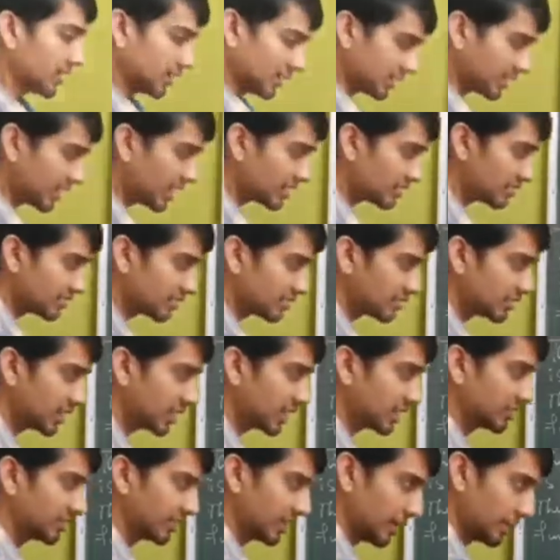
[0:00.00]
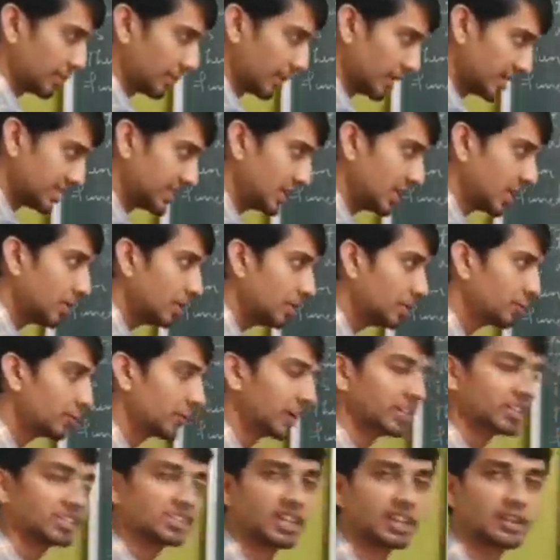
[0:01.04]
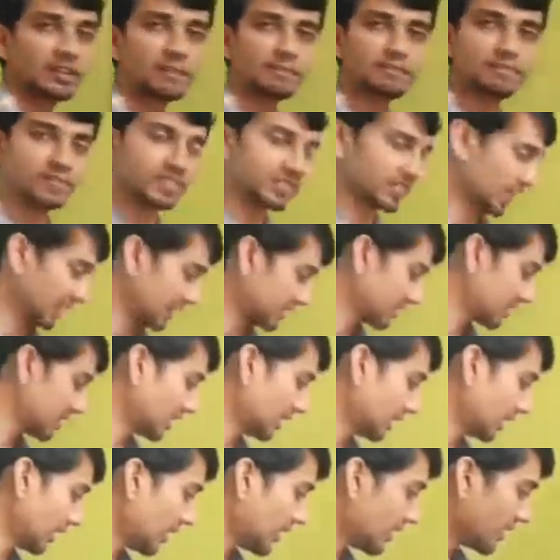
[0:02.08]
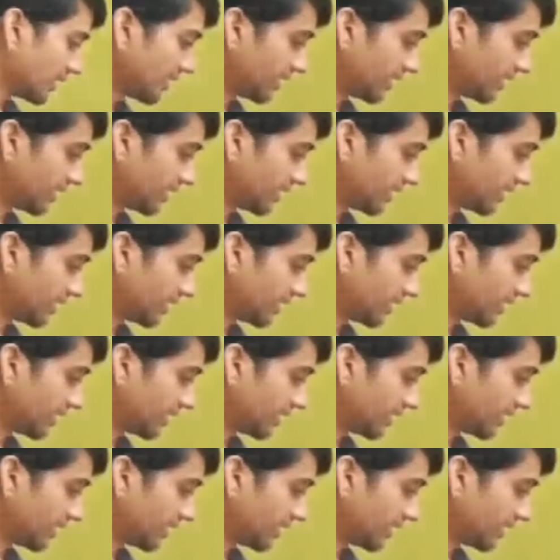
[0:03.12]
Then there is a measurable function such that